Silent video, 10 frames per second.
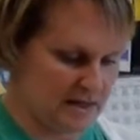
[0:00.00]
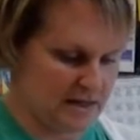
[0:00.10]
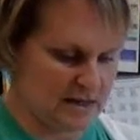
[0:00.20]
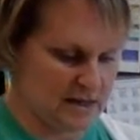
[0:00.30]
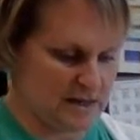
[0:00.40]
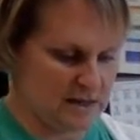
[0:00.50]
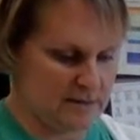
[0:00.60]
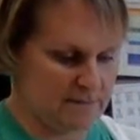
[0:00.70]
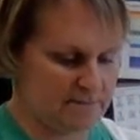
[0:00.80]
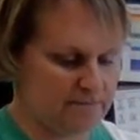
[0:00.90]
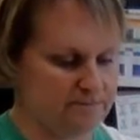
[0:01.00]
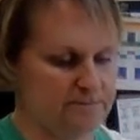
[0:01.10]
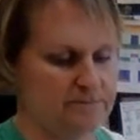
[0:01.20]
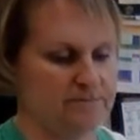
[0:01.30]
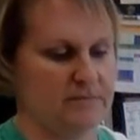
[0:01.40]
Okay.
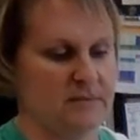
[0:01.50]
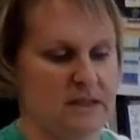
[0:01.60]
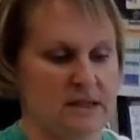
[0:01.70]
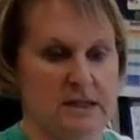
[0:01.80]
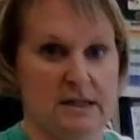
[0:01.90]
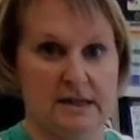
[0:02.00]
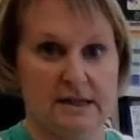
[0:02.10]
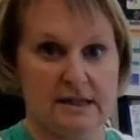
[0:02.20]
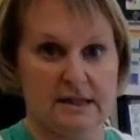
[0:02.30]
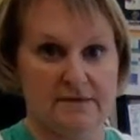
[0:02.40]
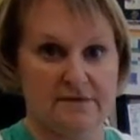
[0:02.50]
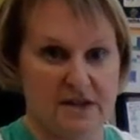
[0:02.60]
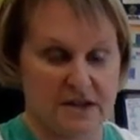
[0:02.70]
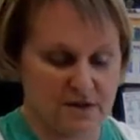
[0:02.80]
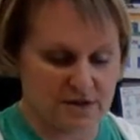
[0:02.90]
Get some
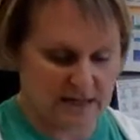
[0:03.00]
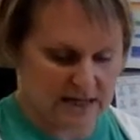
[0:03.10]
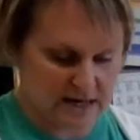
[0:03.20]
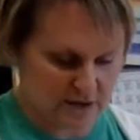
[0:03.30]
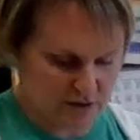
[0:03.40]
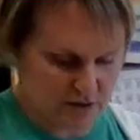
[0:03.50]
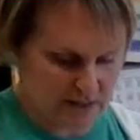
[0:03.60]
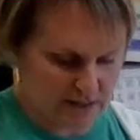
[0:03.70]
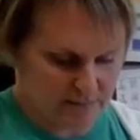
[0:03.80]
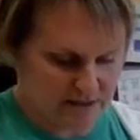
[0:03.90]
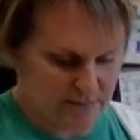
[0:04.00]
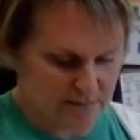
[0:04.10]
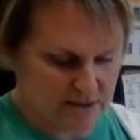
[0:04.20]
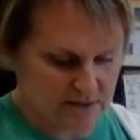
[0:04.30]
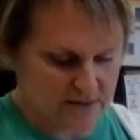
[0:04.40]
feathers. They kind of look like a
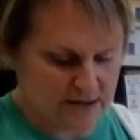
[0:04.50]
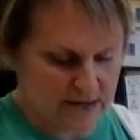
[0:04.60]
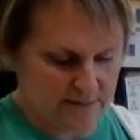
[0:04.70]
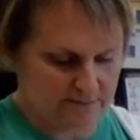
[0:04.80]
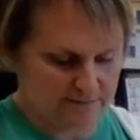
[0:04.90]
paintbrush, right?